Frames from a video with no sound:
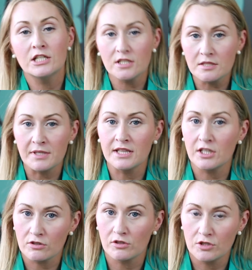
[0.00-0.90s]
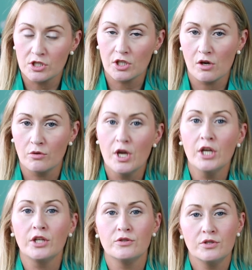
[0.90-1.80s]
doesn't mean that you're good to go.
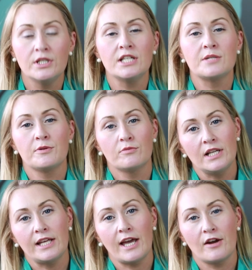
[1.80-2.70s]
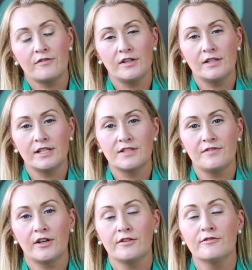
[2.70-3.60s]
You do need to be really careful. That's a
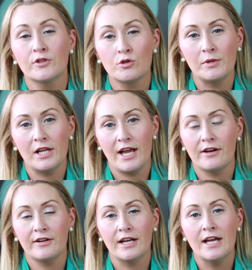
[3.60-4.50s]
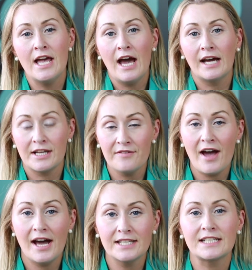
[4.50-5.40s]
very vulnerable area, and I've
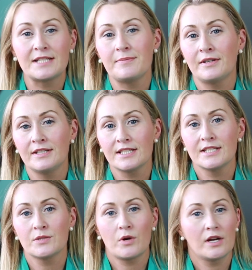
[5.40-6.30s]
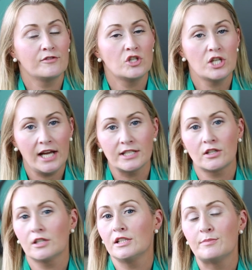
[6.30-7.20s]
had experiences where I've checked
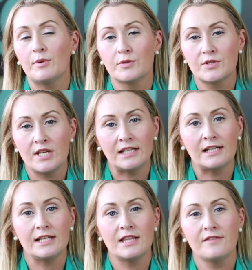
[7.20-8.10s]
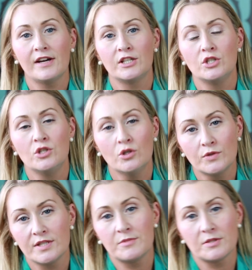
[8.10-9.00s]
girls postnatally, they've had no
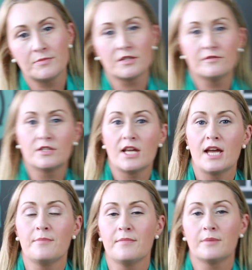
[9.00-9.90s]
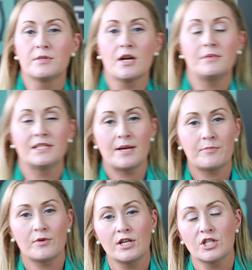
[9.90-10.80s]
symptoms of abdominal
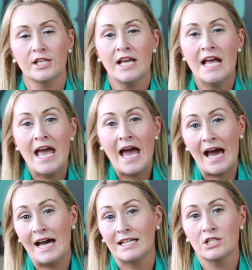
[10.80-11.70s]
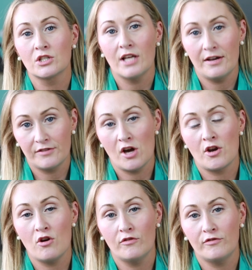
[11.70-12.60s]
separation, and have gone
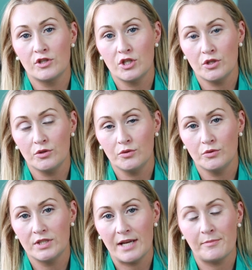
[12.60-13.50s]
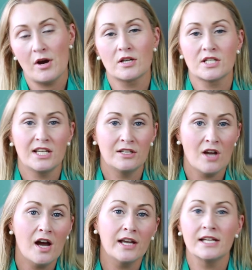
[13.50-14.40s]
off to take part in
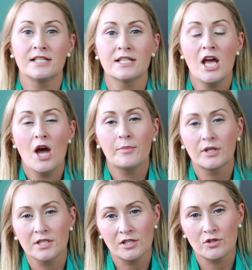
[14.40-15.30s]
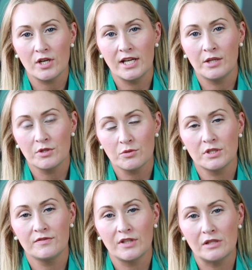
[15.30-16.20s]
high-end personal training, which
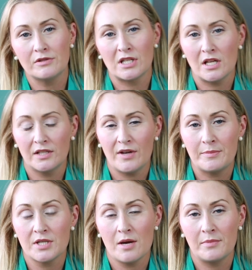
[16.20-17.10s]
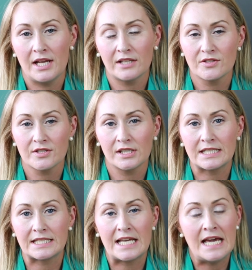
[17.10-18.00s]
would have included a lot of abdominal
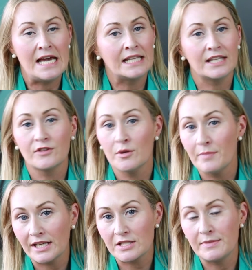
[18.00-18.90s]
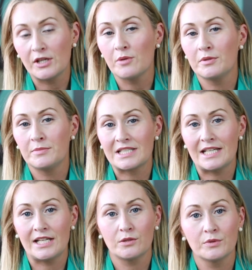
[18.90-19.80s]
exercises. They've come back to me a couple of months
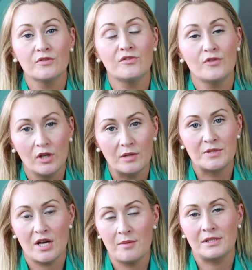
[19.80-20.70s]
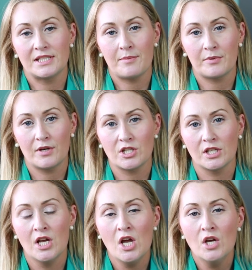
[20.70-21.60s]
later with a full abdominal
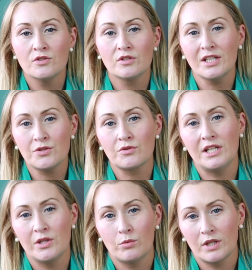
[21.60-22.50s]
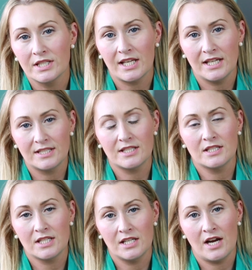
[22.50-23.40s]
separation. So that's really the worst case
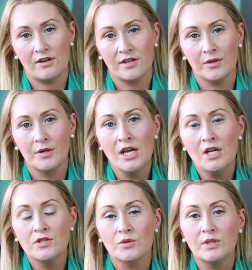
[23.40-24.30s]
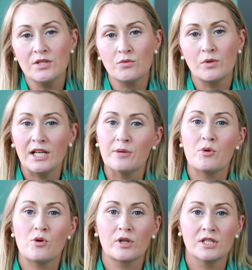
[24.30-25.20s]
scenario. So it is really
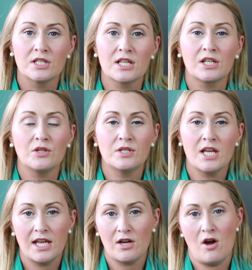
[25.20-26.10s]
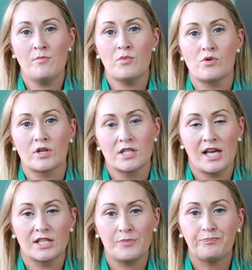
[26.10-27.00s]
important that you take on board that